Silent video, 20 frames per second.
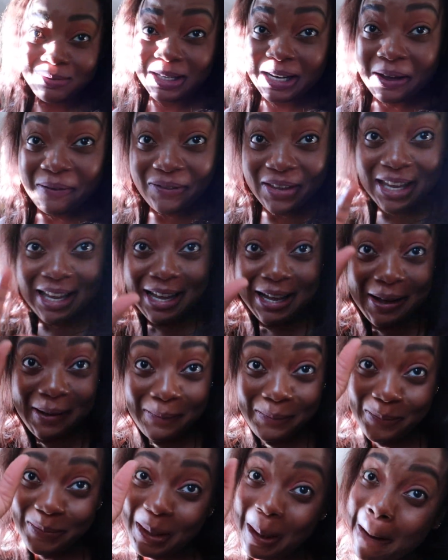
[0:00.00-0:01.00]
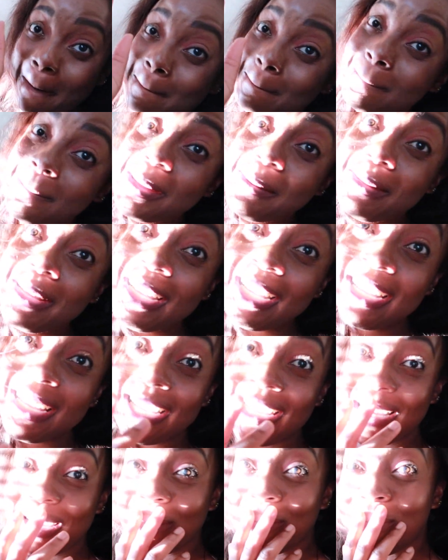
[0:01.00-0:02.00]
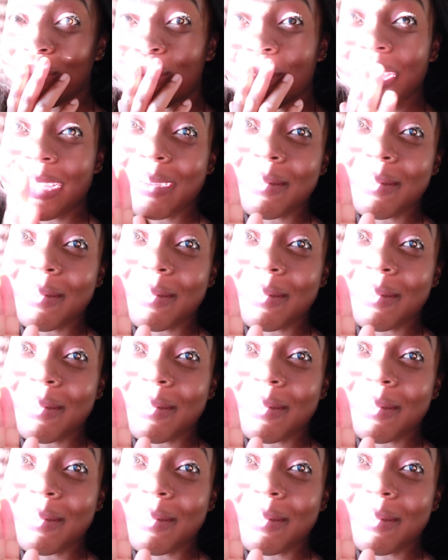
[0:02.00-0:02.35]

We love you. Bye. Bye.